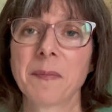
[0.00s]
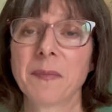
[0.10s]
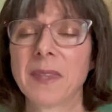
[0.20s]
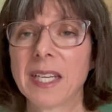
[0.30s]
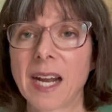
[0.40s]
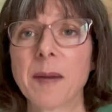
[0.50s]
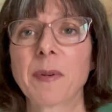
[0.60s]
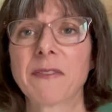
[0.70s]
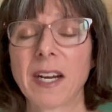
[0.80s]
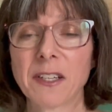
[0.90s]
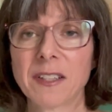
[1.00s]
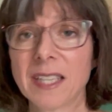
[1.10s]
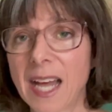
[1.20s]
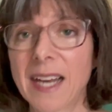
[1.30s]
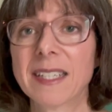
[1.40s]
that I provide
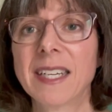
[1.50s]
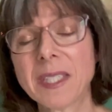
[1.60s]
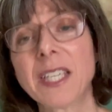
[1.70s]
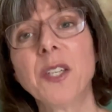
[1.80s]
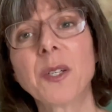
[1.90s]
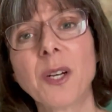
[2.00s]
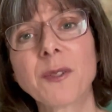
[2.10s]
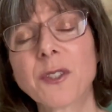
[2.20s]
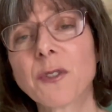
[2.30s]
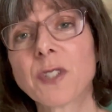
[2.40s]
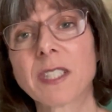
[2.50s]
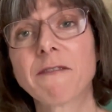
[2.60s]
online. You can also just